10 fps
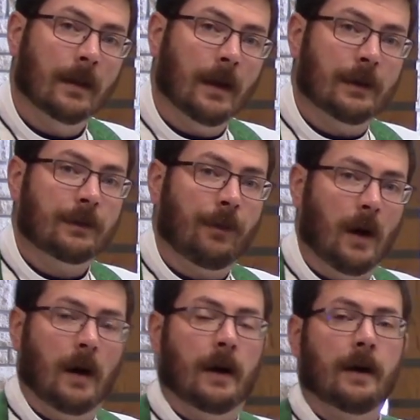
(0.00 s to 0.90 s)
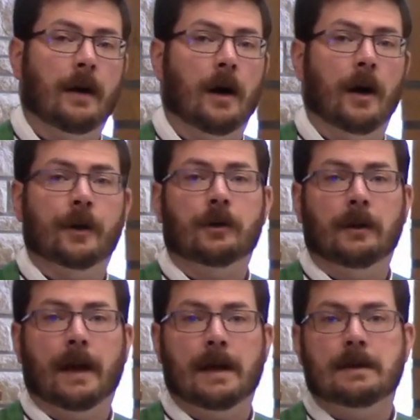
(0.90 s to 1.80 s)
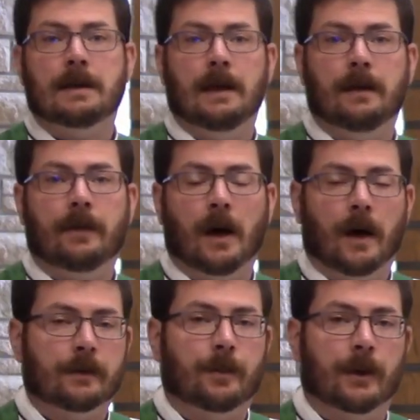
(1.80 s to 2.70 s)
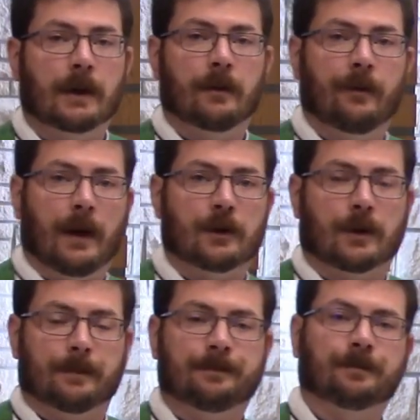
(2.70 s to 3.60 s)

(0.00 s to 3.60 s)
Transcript: Thus far, Article 18 of the Augsburg Confession.